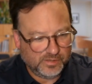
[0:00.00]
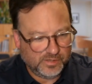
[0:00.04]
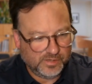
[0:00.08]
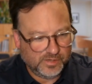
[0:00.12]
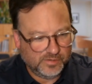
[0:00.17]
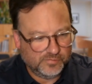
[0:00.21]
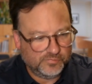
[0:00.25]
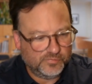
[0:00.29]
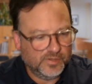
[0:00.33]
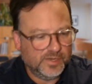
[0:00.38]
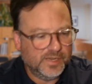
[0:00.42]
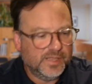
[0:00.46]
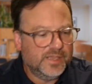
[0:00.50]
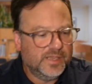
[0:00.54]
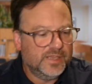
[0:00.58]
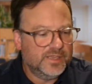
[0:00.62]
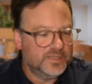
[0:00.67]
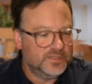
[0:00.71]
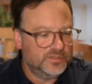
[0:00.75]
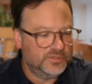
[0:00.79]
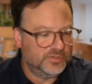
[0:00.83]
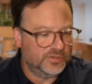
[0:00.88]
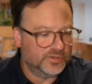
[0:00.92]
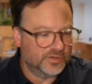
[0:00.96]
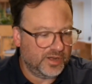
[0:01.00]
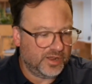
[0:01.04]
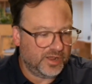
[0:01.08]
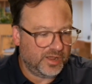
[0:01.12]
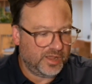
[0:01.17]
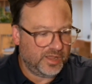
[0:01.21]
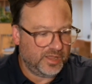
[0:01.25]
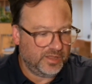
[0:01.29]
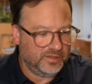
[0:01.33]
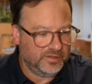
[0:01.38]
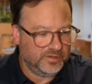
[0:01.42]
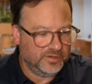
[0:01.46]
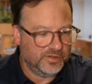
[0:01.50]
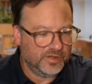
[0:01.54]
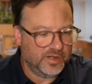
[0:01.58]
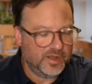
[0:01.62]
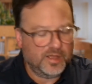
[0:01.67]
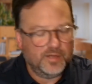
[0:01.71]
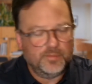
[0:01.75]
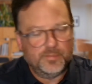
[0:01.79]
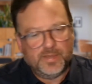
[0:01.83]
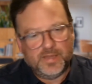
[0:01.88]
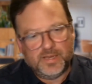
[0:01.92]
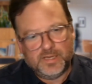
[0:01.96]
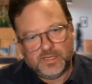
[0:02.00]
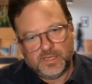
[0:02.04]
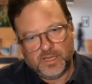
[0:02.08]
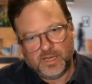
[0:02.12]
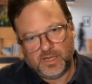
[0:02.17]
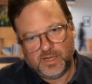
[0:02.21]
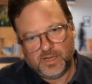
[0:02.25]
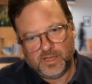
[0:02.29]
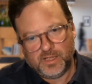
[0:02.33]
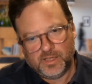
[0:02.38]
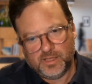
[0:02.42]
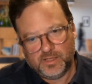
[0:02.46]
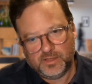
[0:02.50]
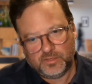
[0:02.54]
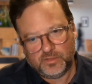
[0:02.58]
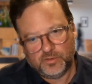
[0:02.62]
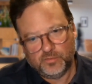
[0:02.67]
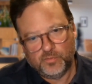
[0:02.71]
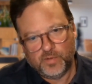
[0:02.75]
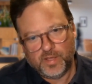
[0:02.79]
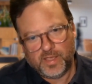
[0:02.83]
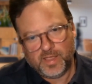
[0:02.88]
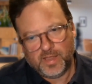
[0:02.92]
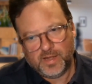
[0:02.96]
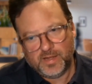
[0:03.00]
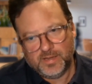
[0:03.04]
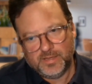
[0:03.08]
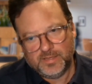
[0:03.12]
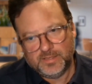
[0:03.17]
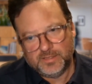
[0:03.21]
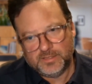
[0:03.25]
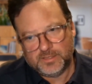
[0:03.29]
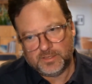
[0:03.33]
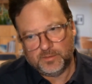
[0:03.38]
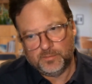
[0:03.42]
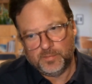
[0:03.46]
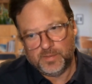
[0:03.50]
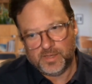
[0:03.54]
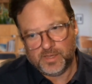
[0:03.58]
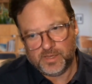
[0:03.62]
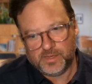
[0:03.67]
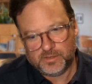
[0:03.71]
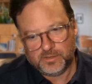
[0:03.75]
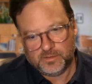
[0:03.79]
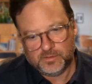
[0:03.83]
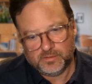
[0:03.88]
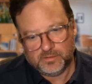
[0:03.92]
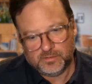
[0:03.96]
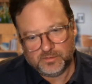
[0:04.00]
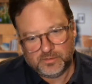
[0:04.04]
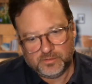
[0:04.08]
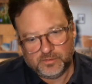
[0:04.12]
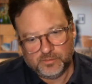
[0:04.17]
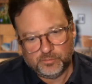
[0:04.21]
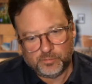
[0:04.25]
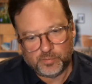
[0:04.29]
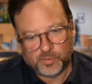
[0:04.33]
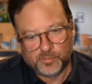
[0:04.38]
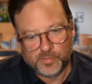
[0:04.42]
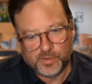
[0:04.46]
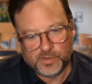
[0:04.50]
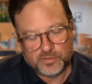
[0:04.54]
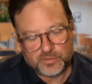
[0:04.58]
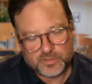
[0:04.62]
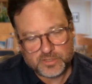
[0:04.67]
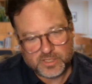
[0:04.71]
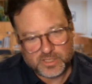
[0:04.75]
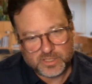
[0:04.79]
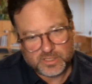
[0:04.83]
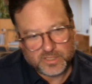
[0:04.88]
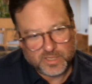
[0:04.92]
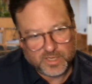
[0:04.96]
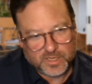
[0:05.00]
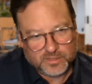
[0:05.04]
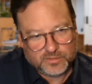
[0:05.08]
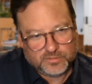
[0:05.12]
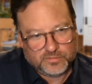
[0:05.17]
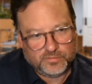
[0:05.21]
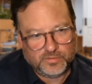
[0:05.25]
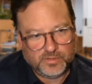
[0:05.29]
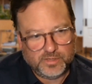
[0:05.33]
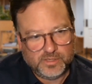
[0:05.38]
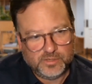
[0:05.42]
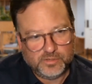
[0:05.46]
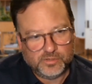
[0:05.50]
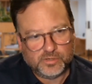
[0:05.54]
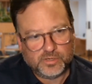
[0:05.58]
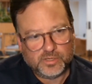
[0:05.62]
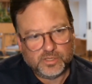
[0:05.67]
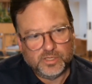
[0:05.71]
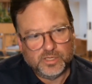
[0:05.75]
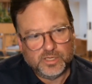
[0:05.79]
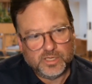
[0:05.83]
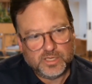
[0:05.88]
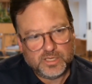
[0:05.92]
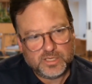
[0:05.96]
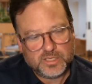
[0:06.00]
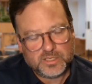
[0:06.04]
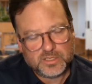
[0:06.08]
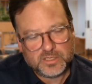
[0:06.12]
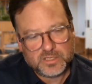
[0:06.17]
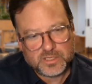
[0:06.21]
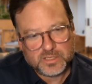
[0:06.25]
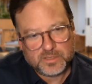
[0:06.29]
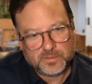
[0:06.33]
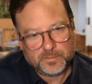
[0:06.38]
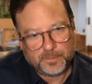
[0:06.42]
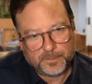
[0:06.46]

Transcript: And if it is, you're not maintaining it the way it needs to be to promote success in your clinicians.